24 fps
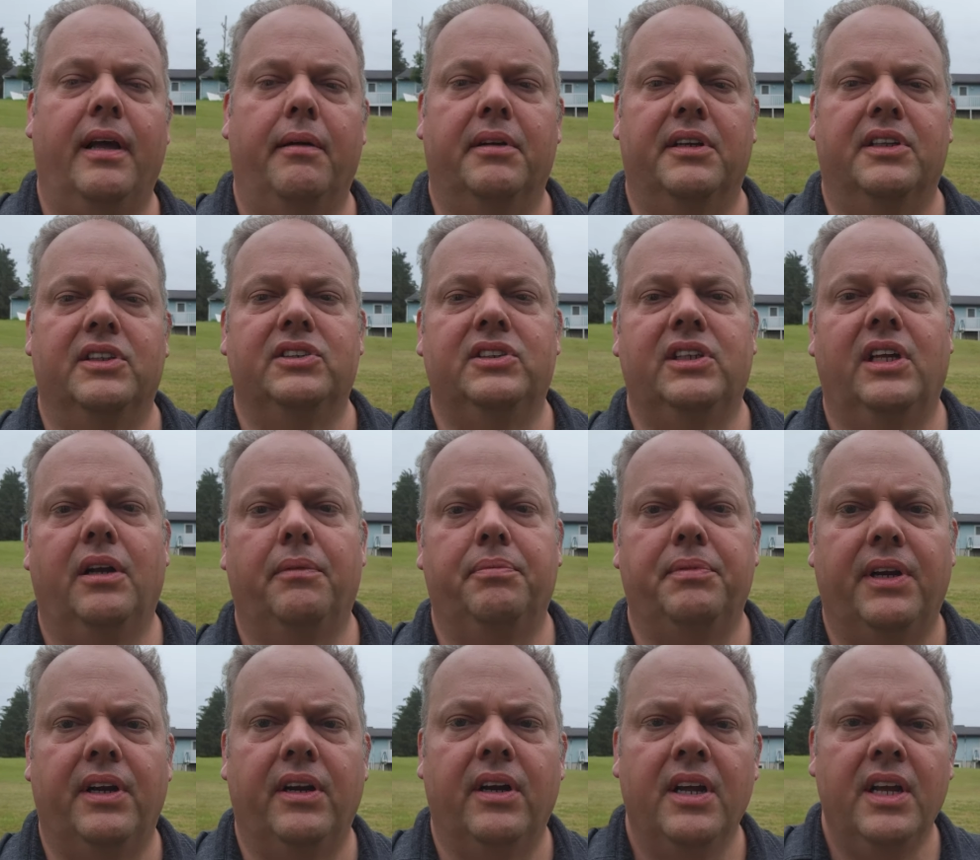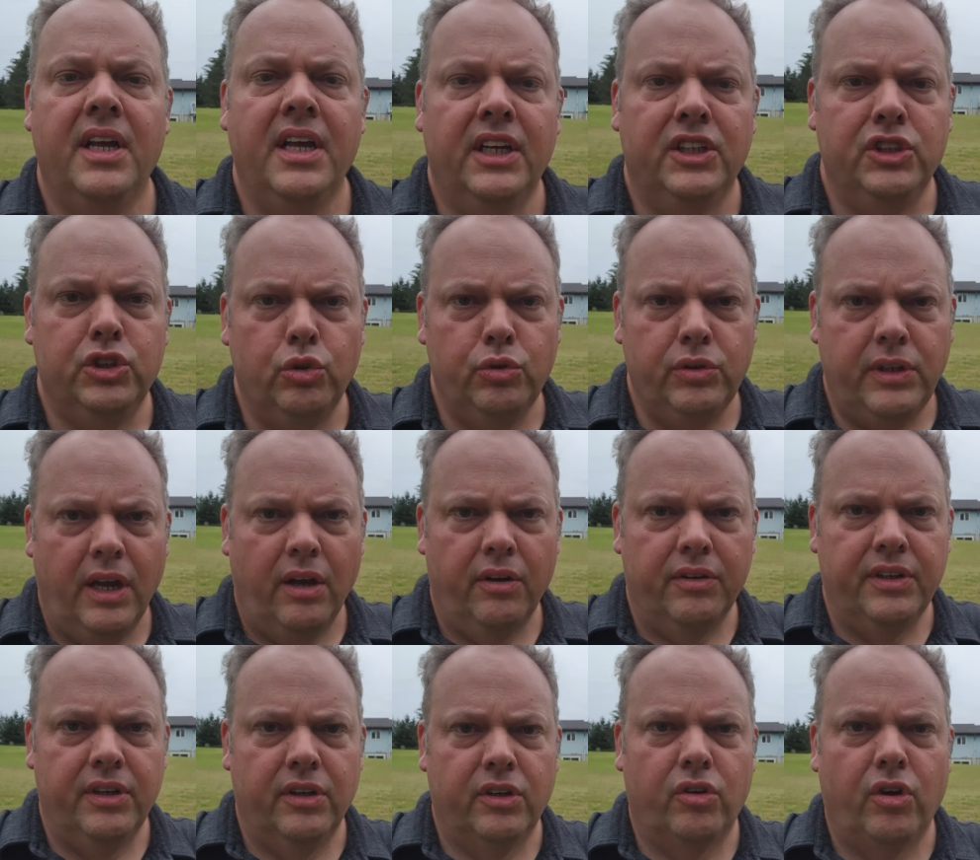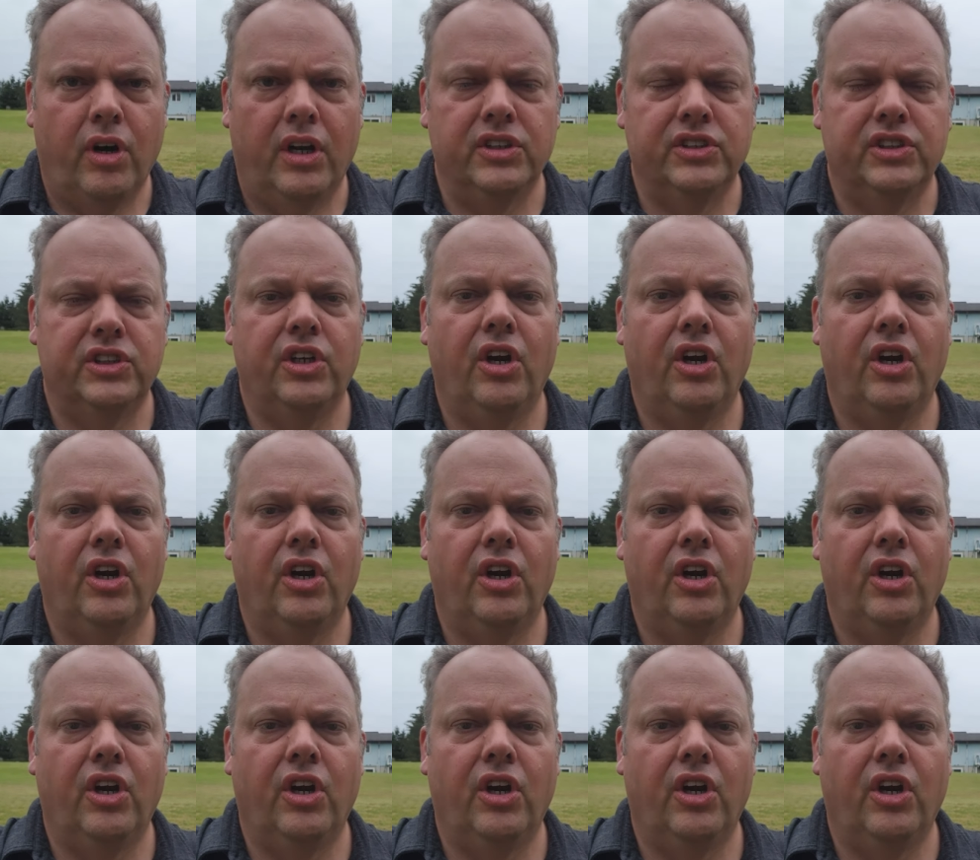I'm going to sit up there, shoot down here across the